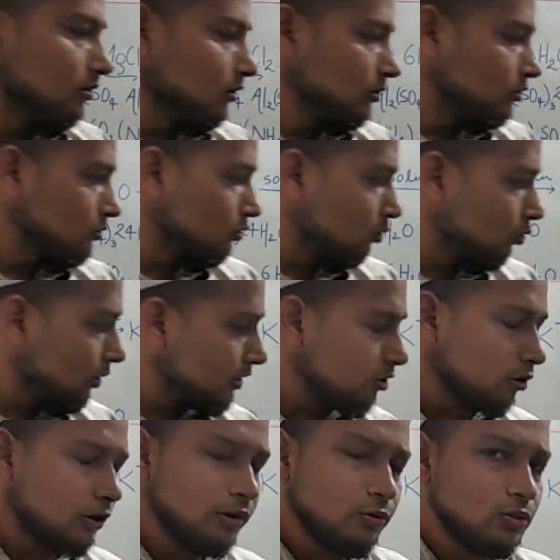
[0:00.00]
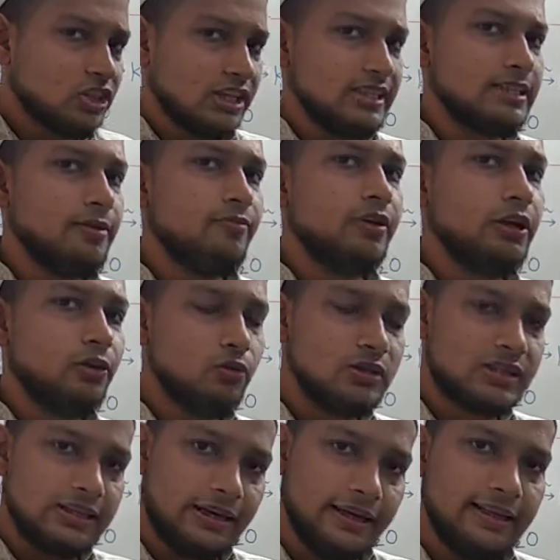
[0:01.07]
So in order to judge them, you need to
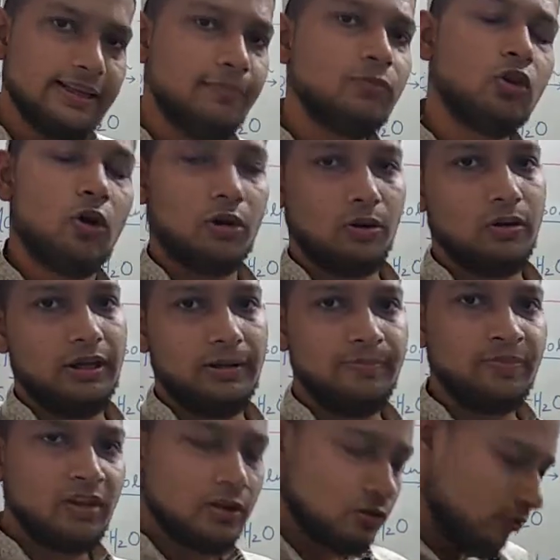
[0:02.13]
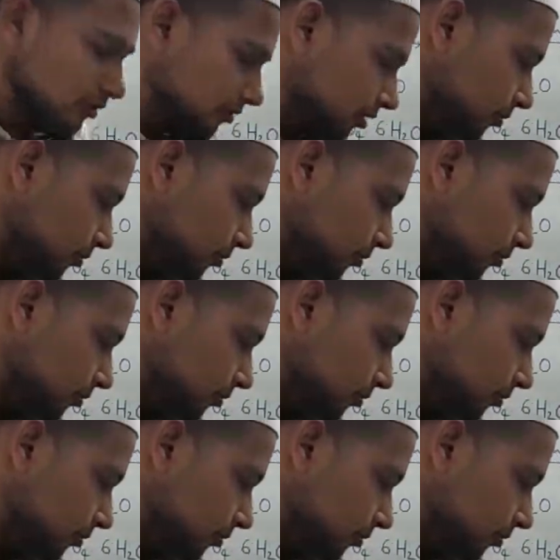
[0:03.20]
study them thoroughly. So we will